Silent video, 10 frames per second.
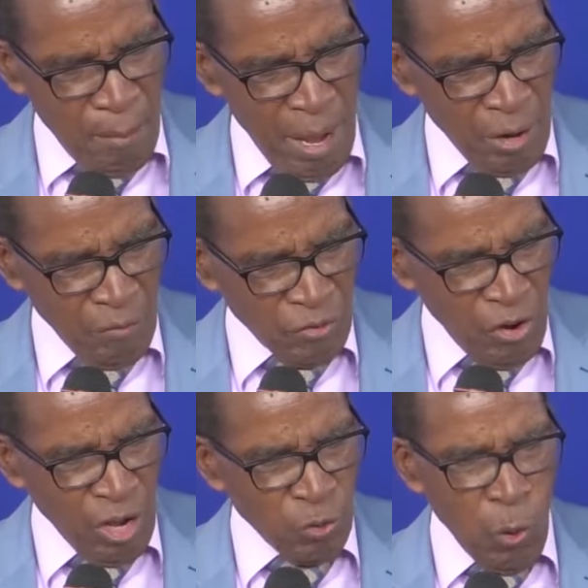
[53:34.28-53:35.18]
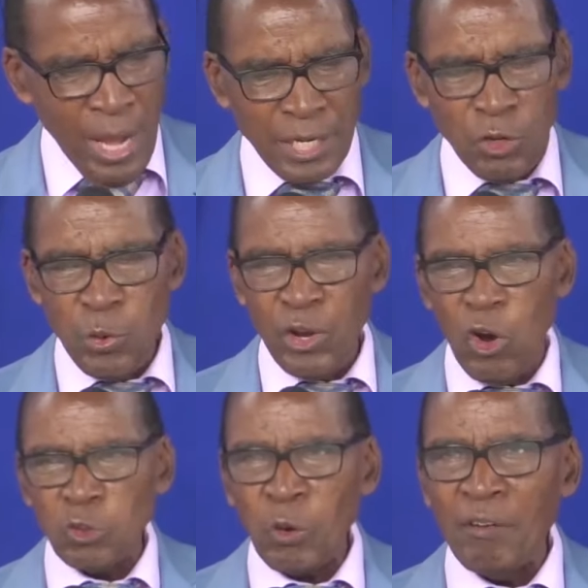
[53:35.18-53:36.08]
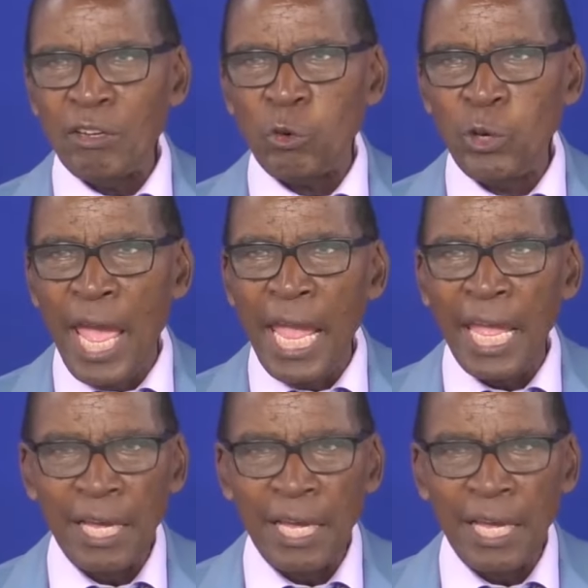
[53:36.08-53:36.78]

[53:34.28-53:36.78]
man of God, why didn't we go to heaven today?